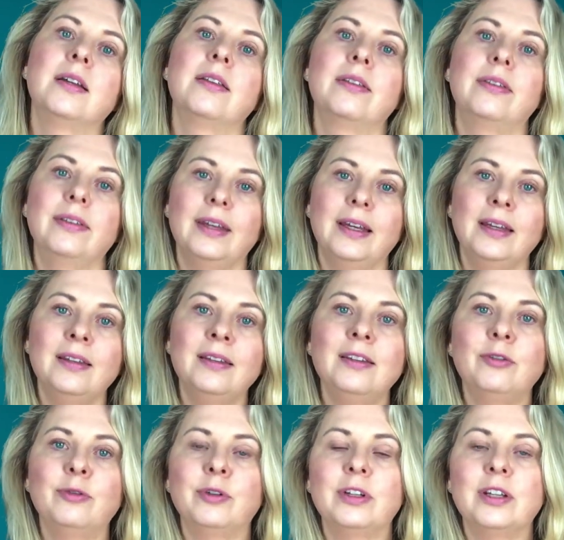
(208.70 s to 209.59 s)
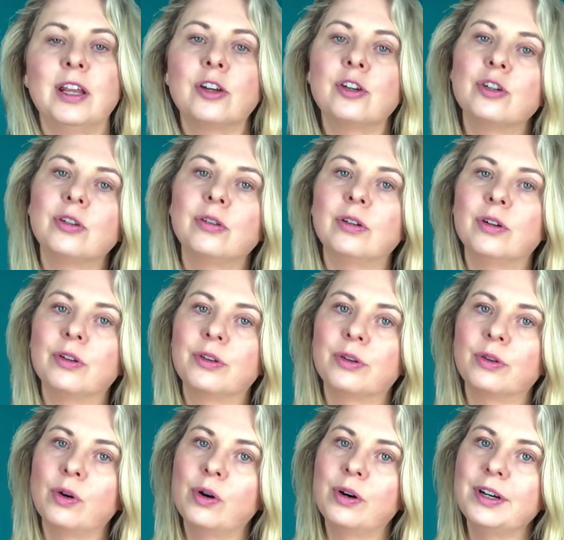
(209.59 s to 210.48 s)
then the financial
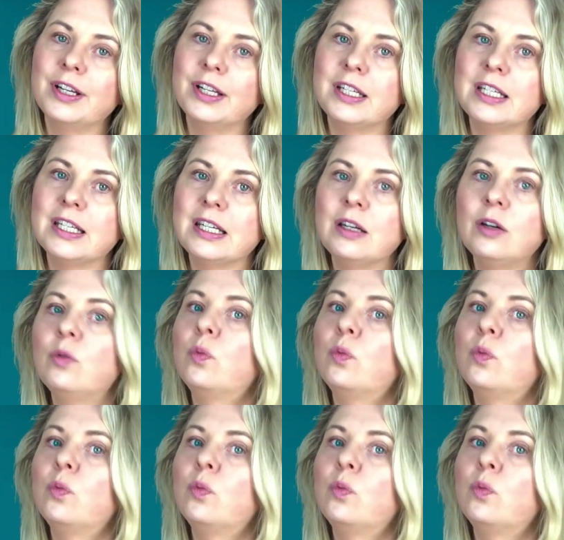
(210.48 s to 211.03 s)
authority